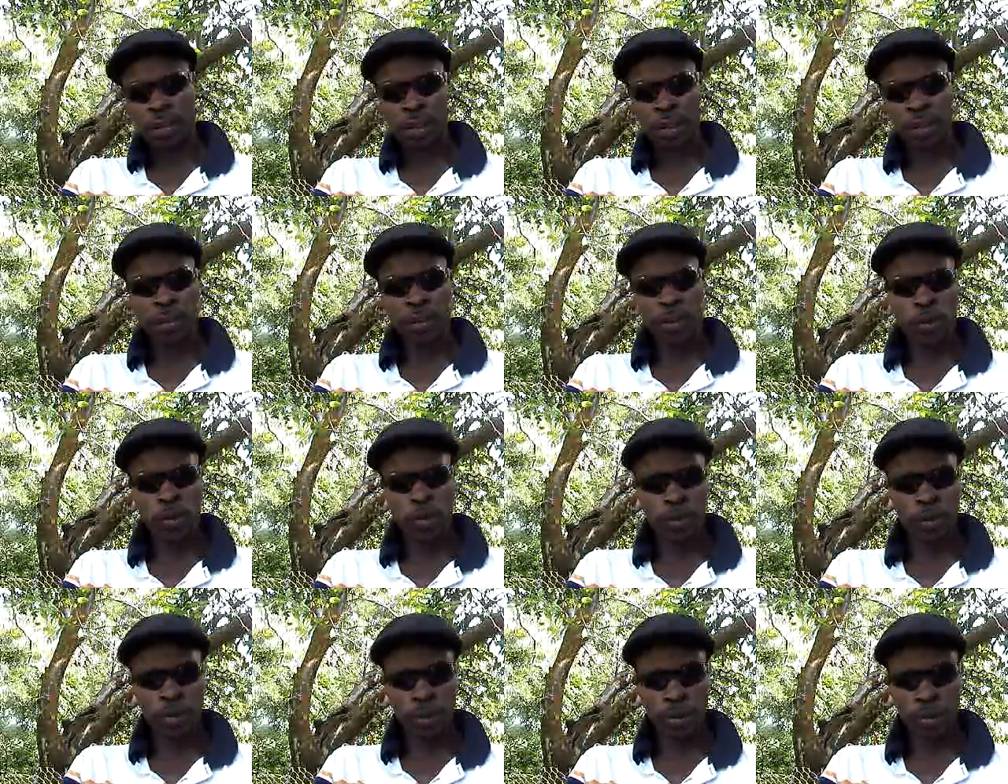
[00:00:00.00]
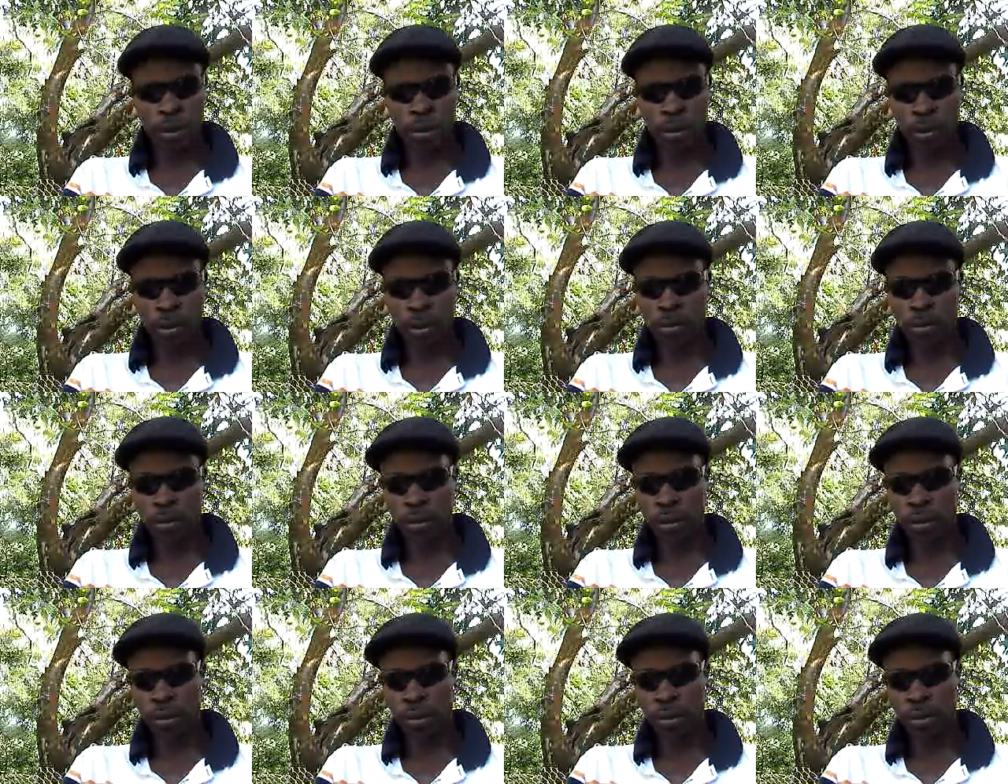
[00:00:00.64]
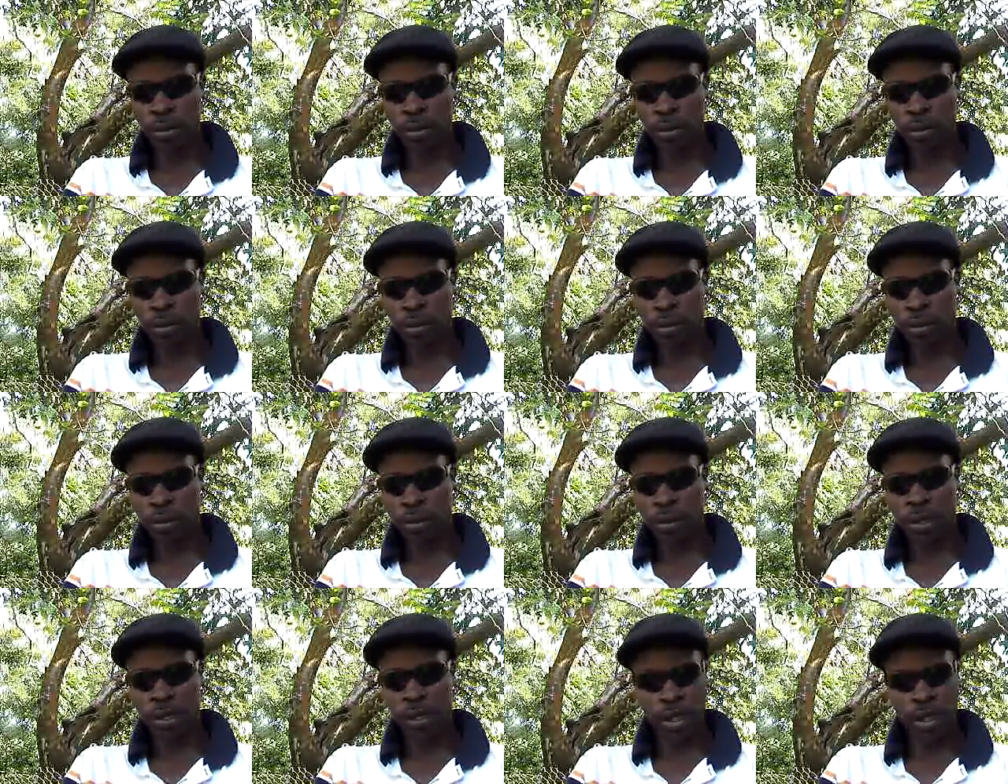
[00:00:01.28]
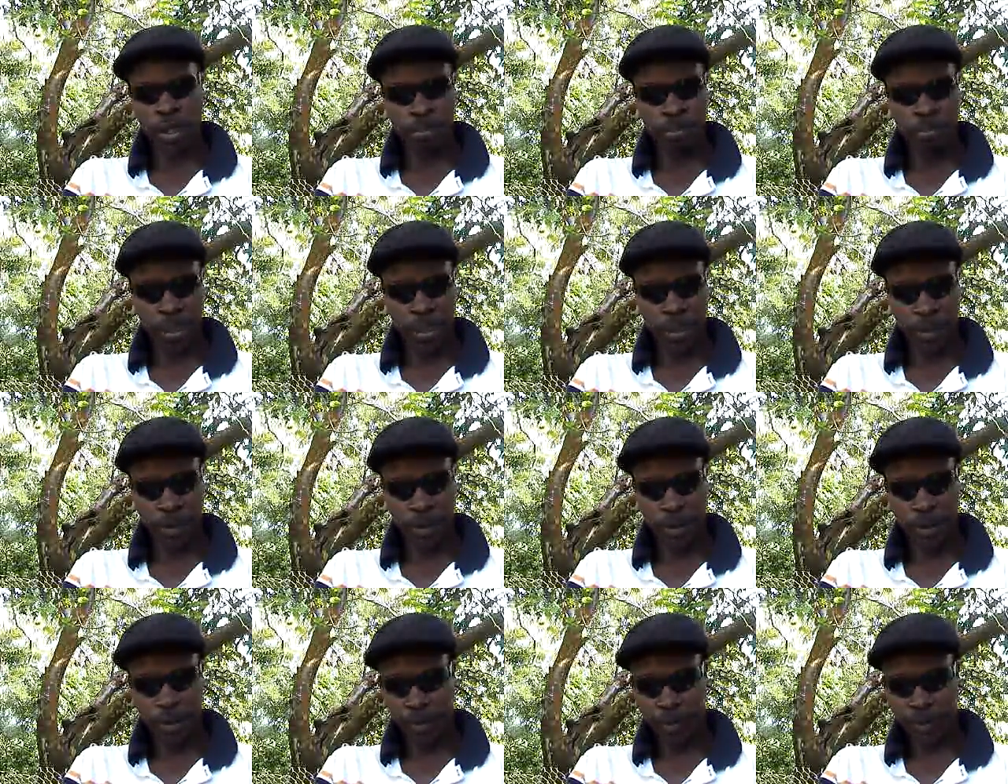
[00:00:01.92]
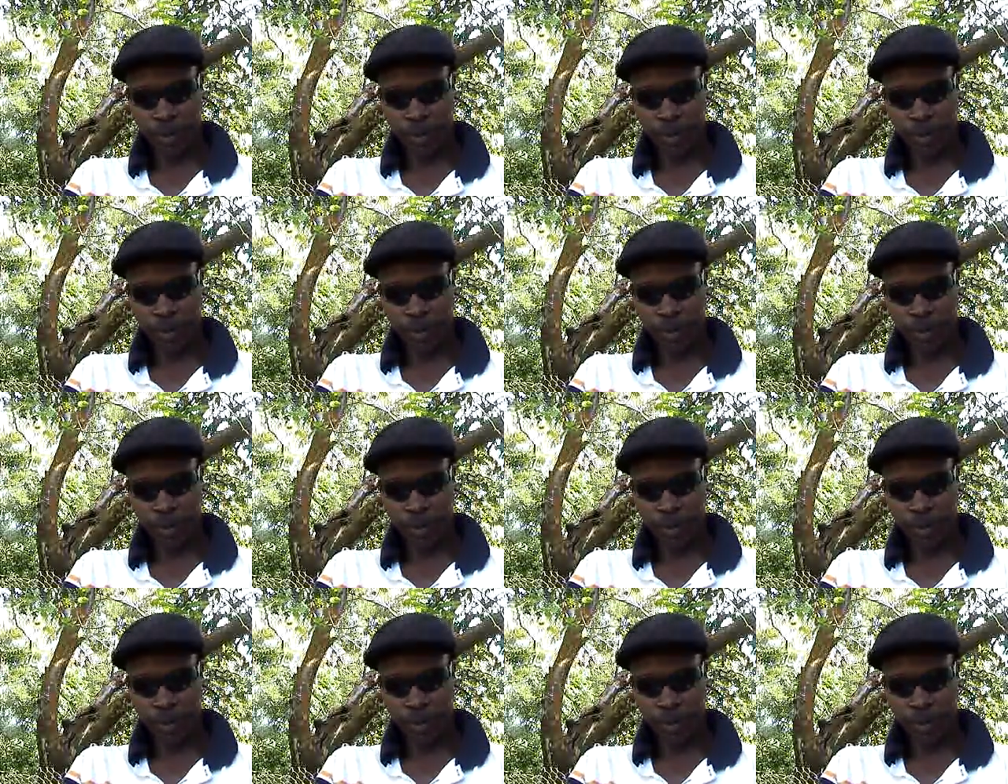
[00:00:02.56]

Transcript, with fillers: This poem is called The Abyss.